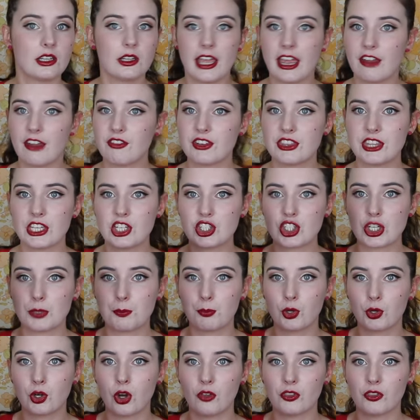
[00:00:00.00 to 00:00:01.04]
Everything she
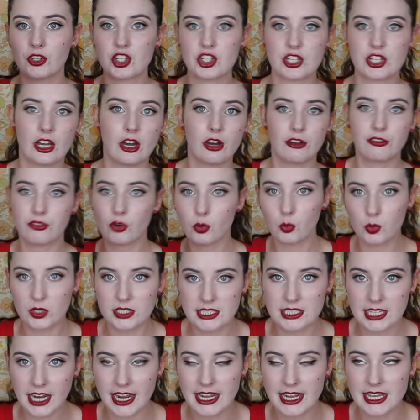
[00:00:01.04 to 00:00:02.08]
put on the shelf was
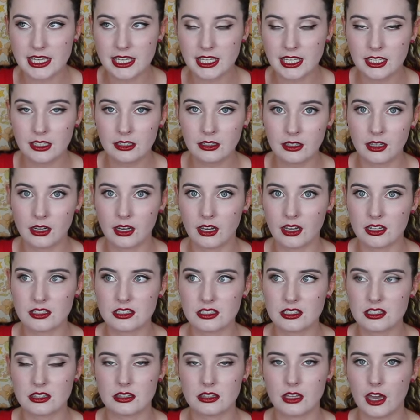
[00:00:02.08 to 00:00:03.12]
taken, and I
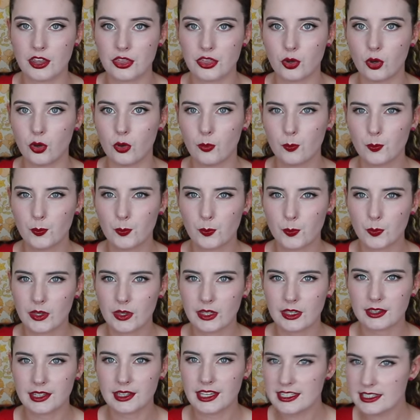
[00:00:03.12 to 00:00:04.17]
thought,
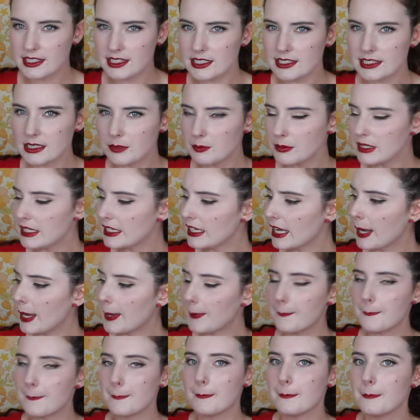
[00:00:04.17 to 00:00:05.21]
is there something
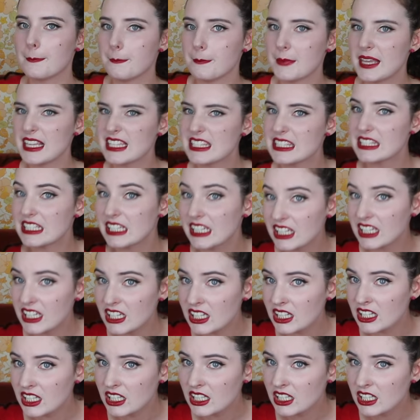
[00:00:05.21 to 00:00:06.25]
I'm
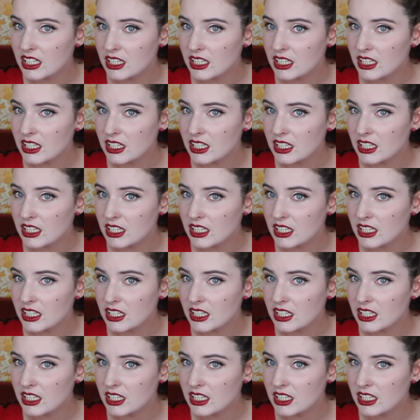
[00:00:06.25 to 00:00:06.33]
missing?